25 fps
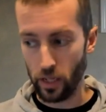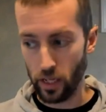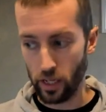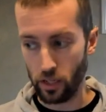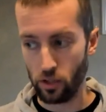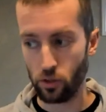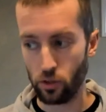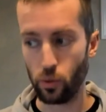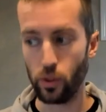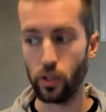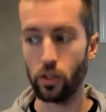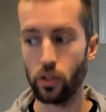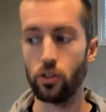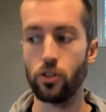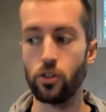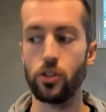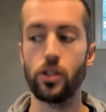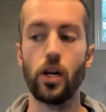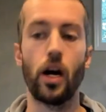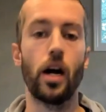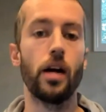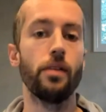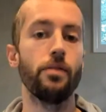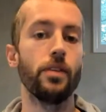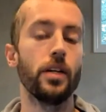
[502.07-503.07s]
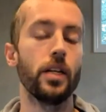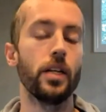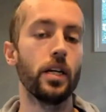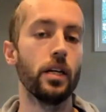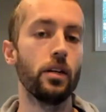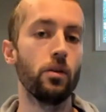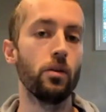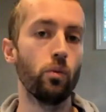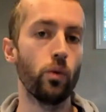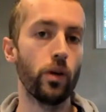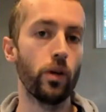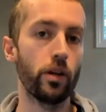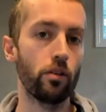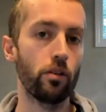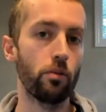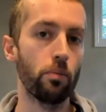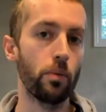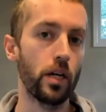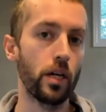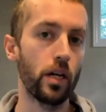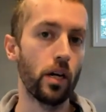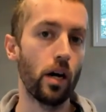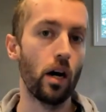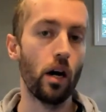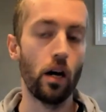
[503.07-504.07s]
Israel's diving in with
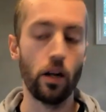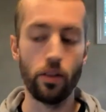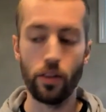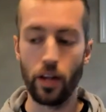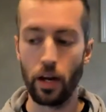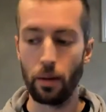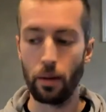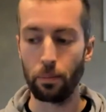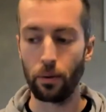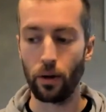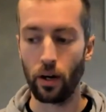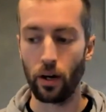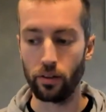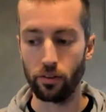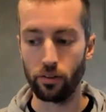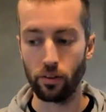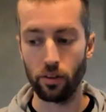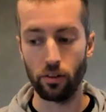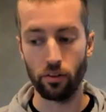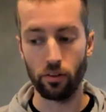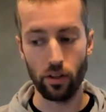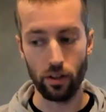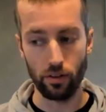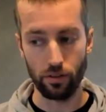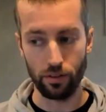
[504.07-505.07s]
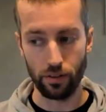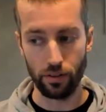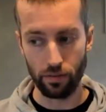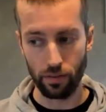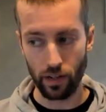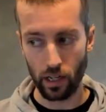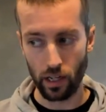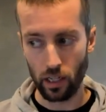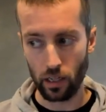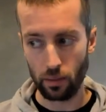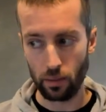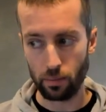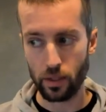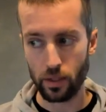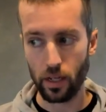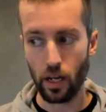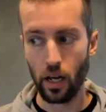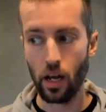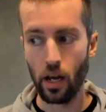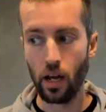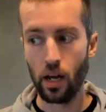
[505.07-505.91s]
me on that process he's developed.